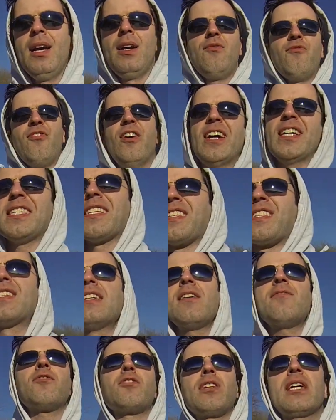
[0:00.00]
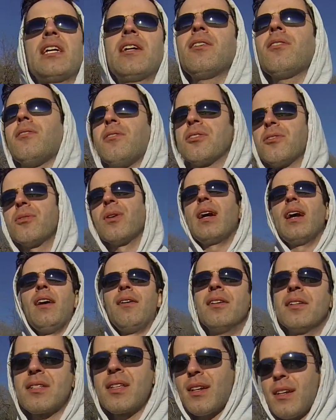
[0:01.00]
and finds a severed ear in the
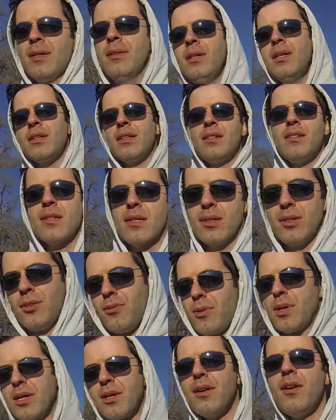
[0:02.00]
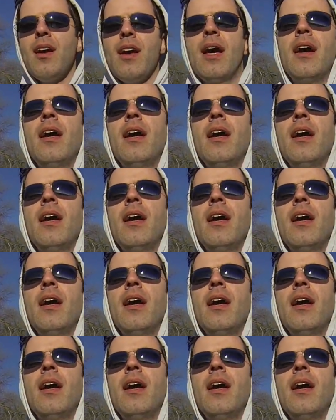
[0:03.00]
ground. It's like, huh, that's a little weird.